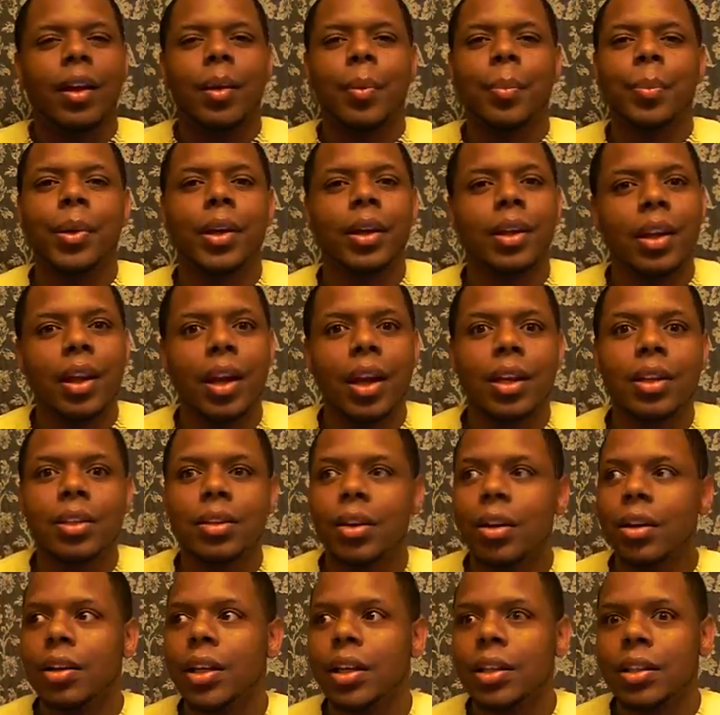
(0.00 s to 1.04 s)
But yeah, it
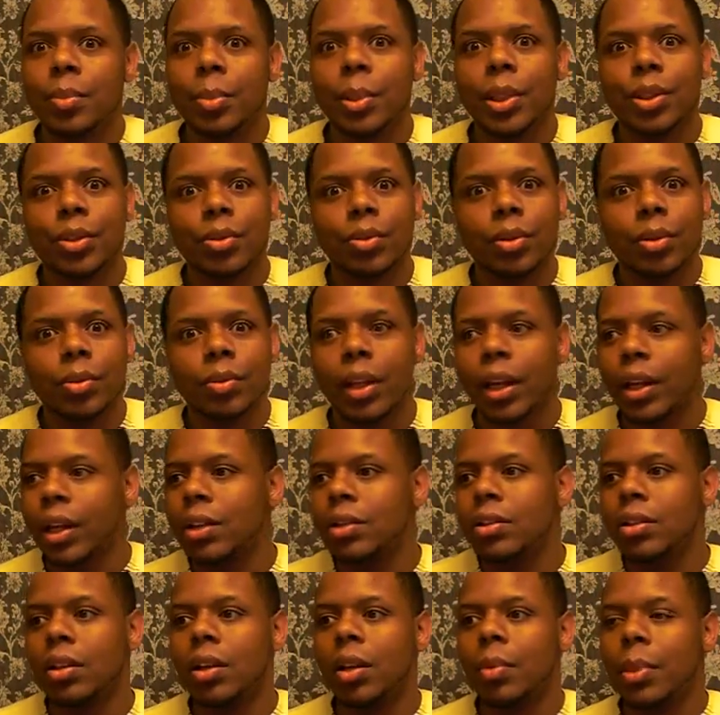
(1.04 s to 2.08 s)
turned out to be true. Like, I
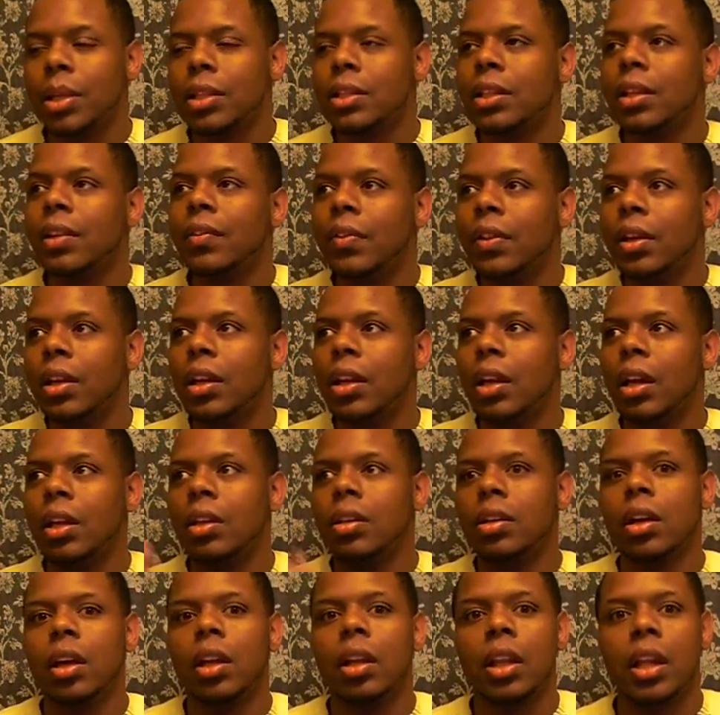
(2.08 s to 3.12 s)
turned on my TV and
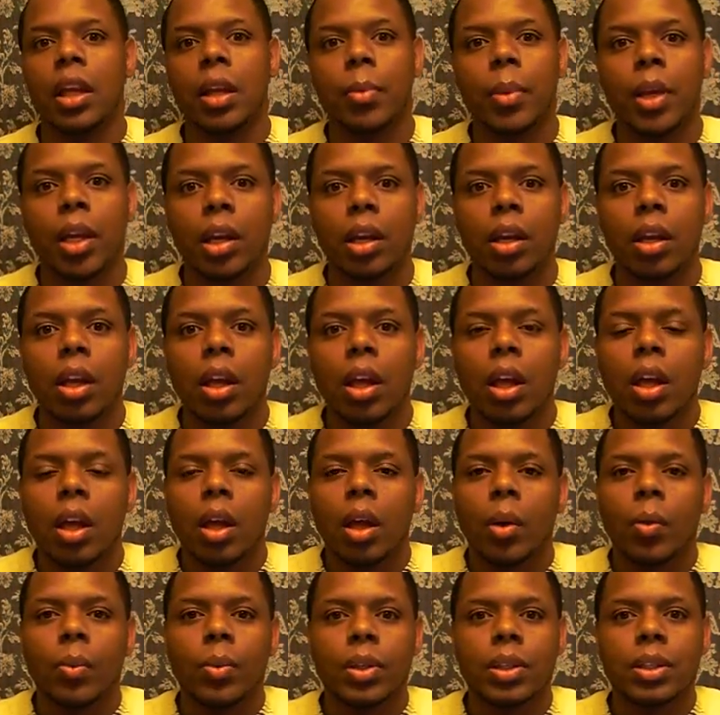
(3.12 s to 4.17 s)
Don Lemon
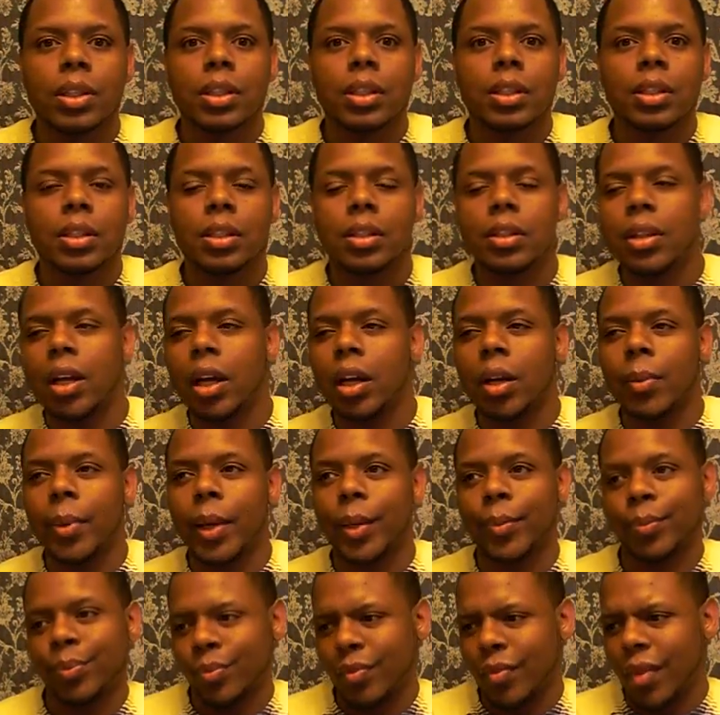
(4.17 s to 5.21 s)
was talking
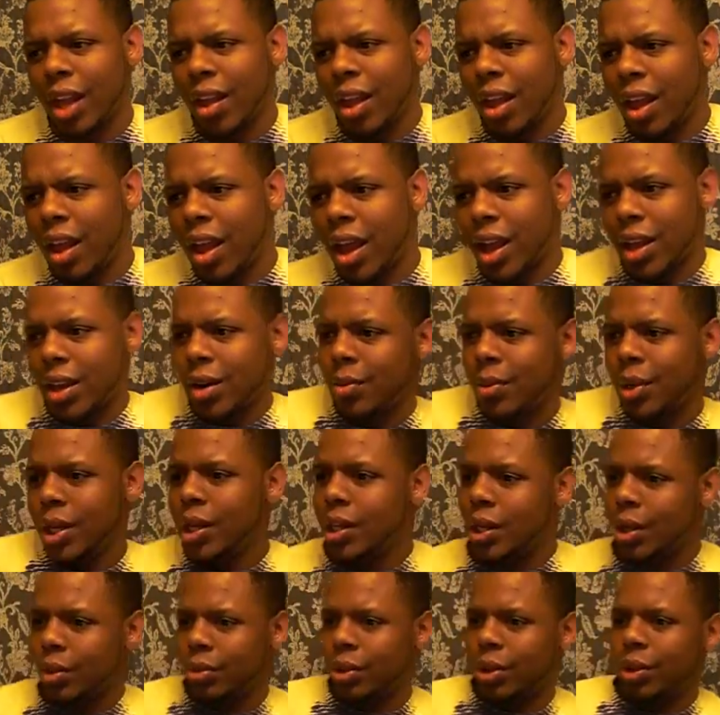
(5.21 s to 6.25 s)
about, I don't need
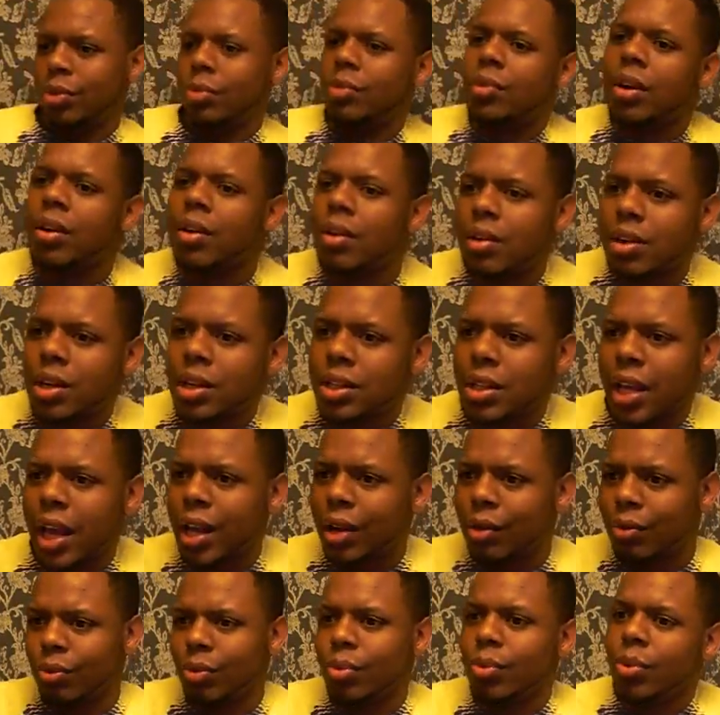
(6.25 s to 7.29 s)
no cue cards. I
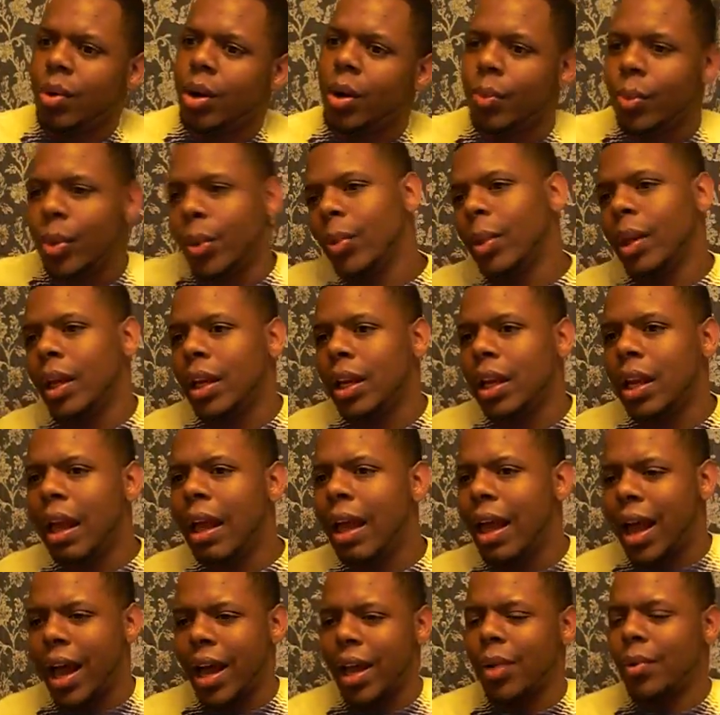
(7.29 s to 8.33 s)
grew up with Whitney.
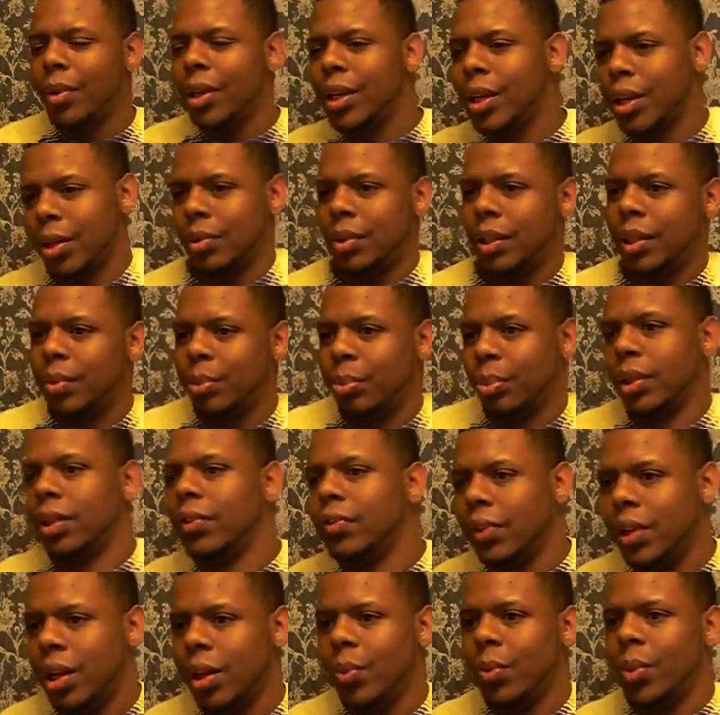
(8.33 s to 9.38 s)
I don't need no
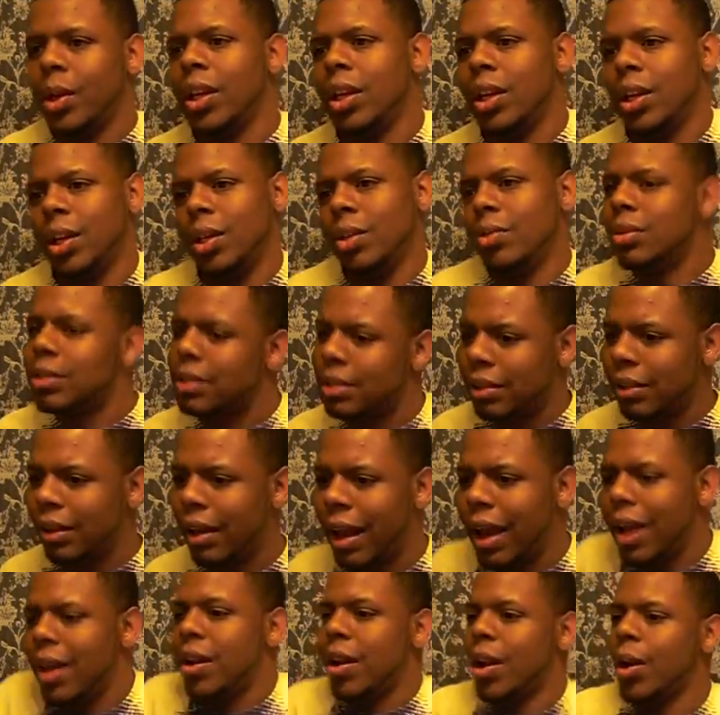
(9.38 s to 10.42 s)
debriefing on Whitney Houston.
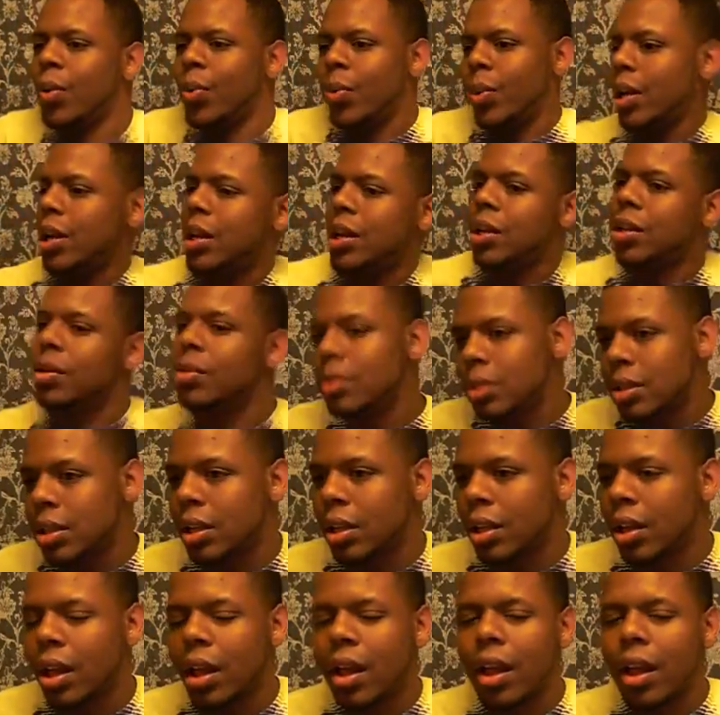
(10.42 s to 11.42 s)
I know Whitney Houston.